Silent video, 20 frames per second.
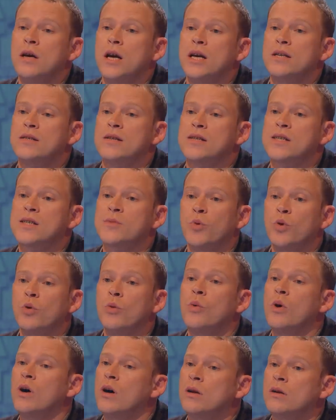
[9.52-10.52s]
it's a
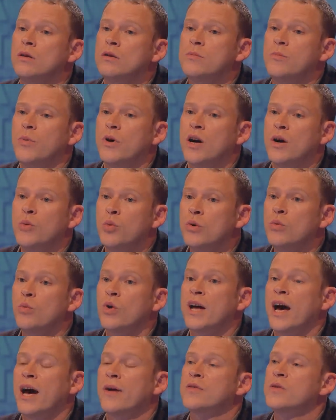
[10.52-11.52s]
small world, but I wouldn't
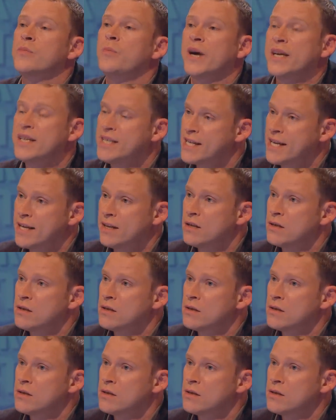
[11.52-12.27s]
want to have to paint it.